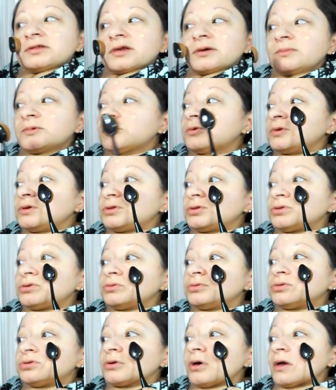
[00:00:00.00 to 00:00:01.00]
I'm going
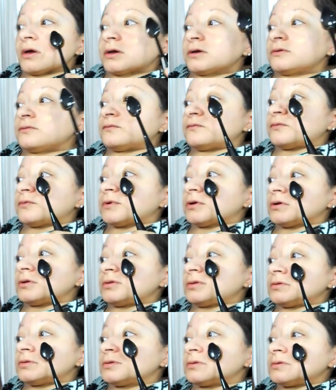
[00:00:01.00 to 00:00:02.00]
to dot it
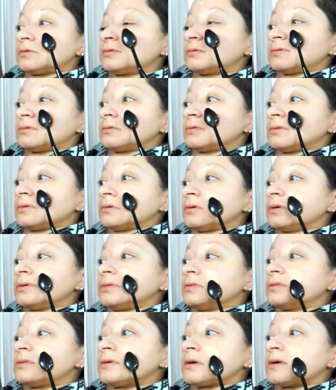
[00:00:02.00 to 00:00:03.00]
first
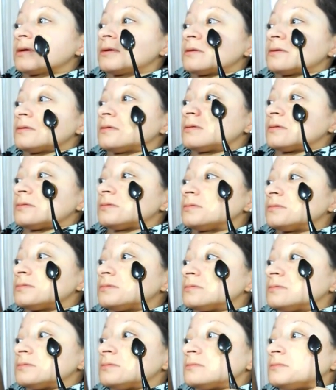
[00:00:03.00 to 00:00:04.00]
and then
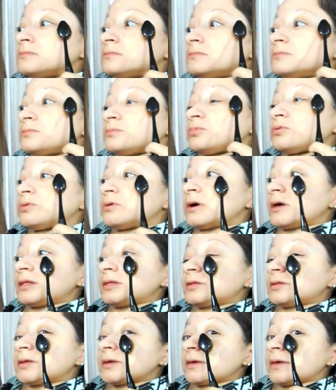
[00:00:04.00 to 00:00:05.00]

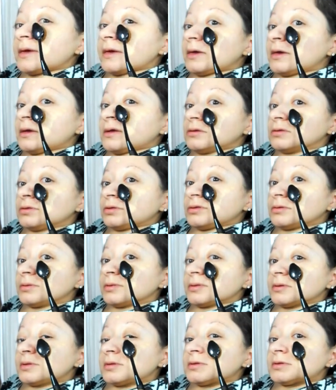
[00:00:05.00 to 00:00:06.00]
press it into
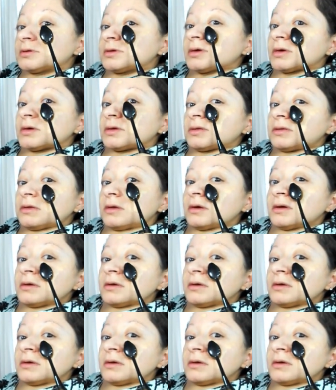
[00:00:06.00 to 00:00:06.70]
the skin.